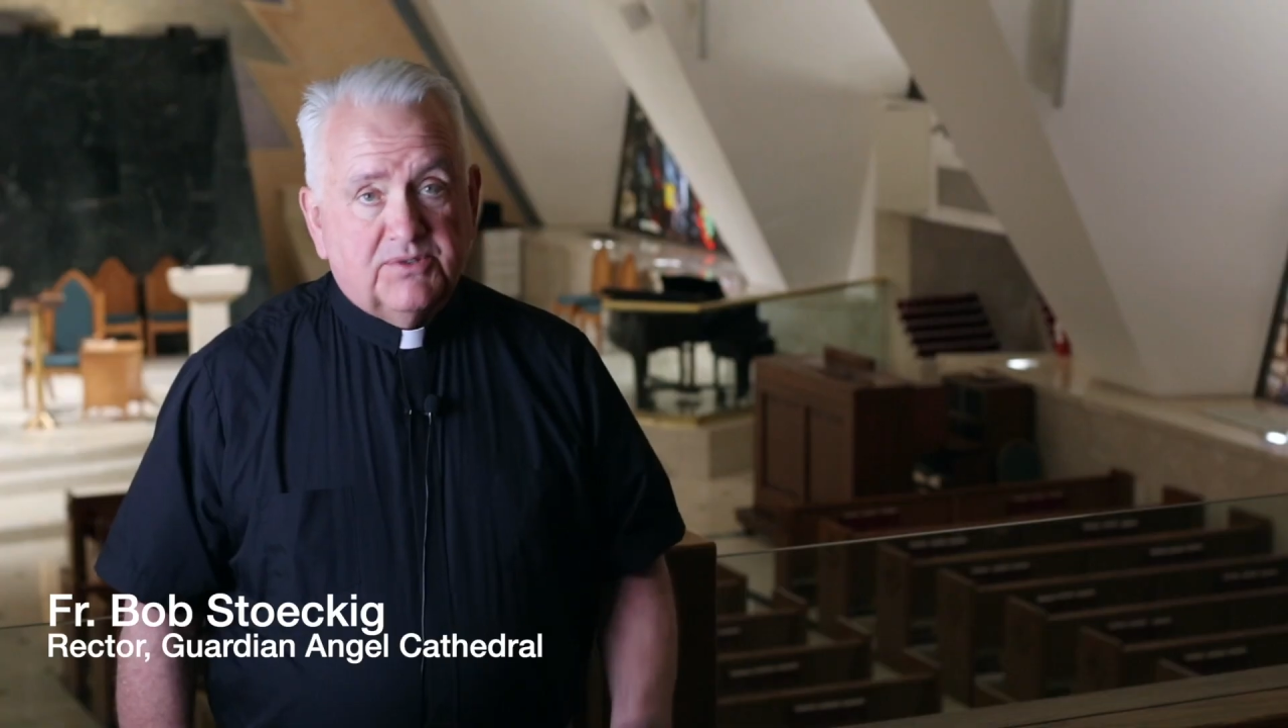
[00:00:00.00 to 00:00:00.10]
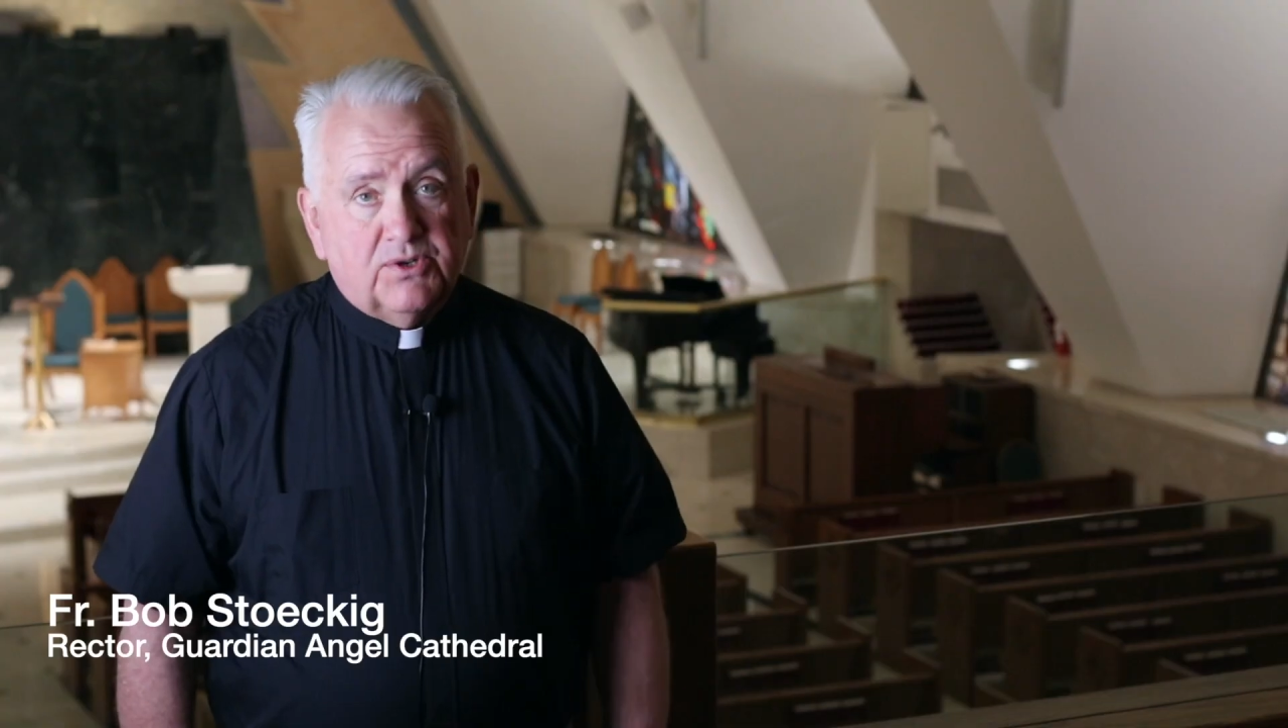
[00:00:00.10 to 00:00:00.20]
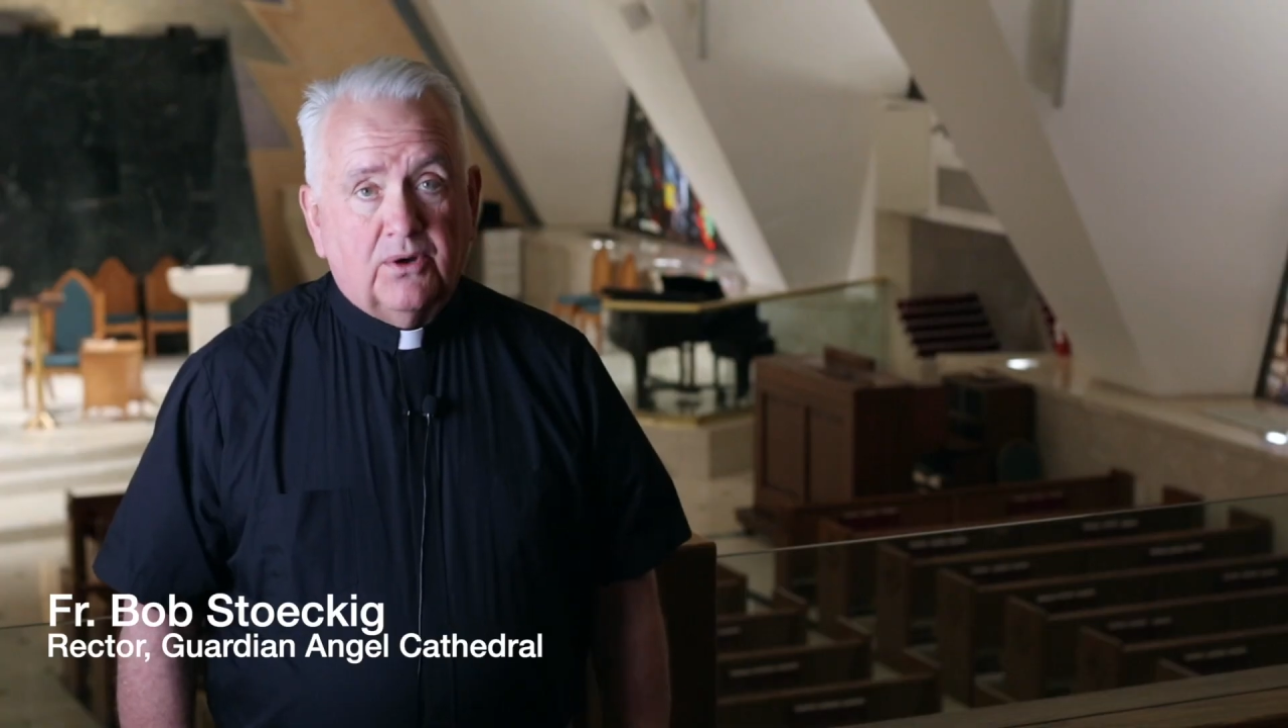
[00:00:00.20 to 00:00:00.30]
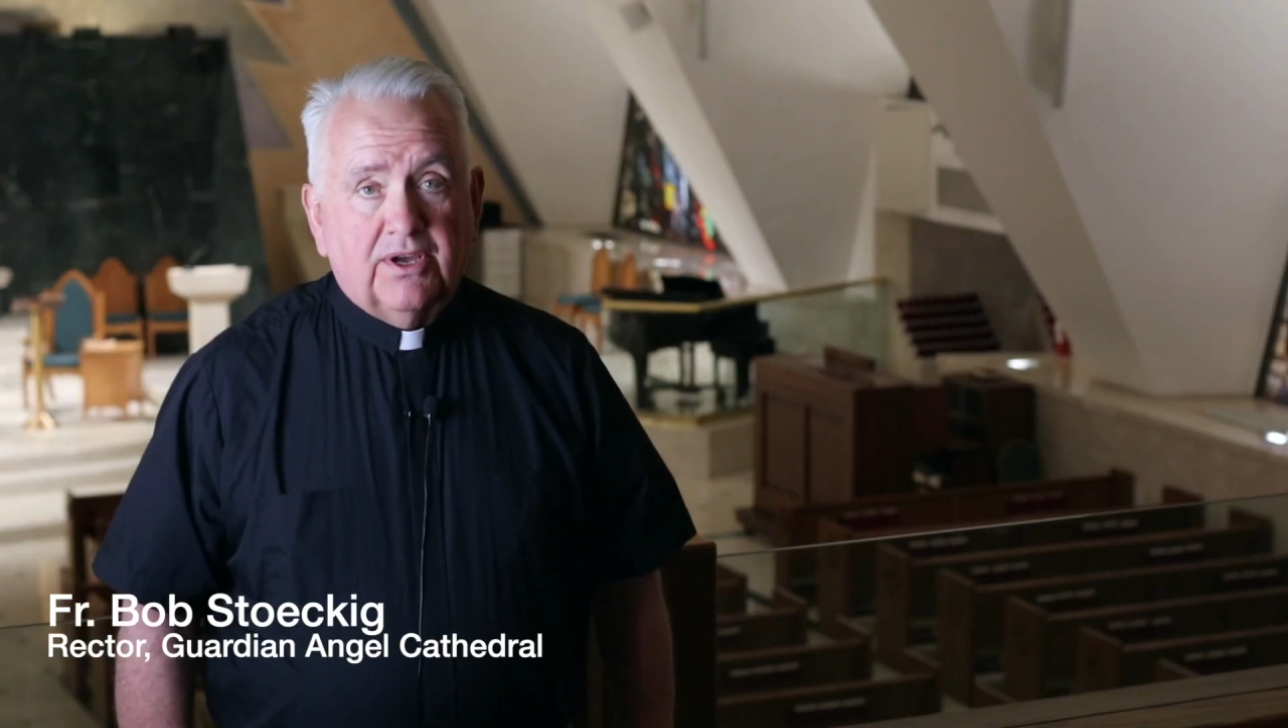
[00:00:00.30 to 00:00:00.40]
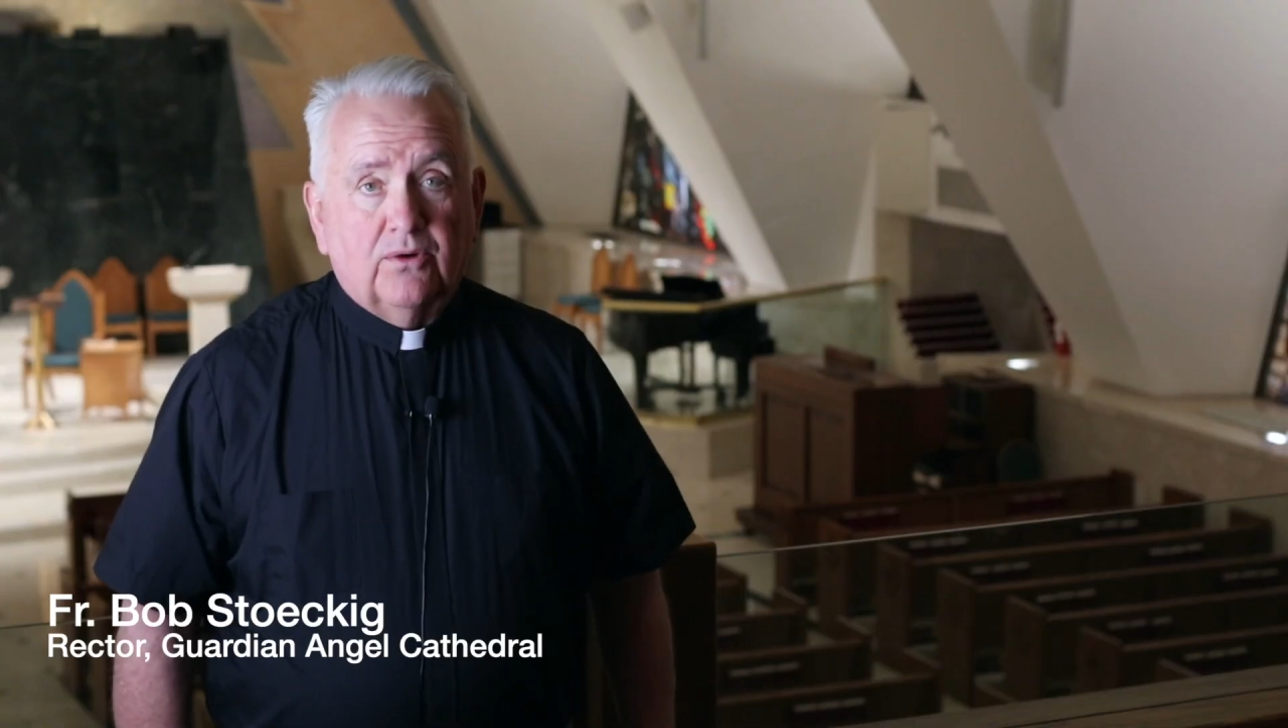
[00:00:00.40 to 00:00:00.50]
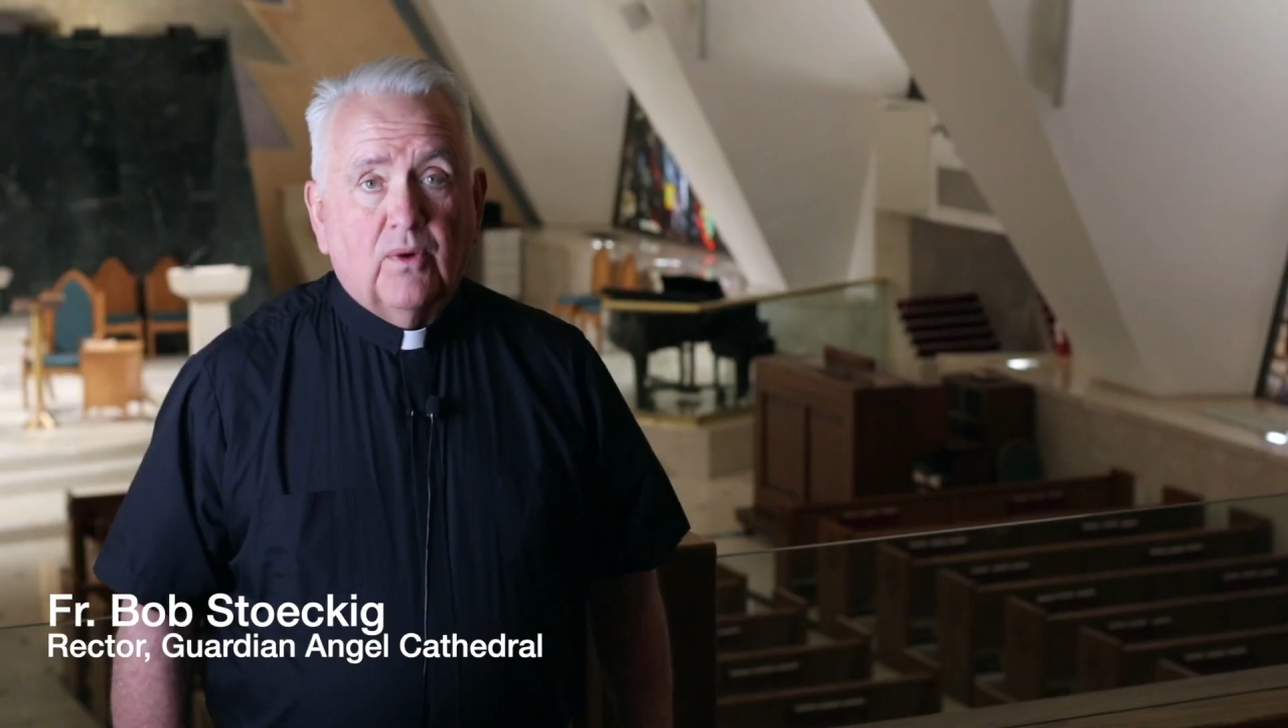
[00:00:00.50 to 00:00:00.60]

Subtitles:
Stokig,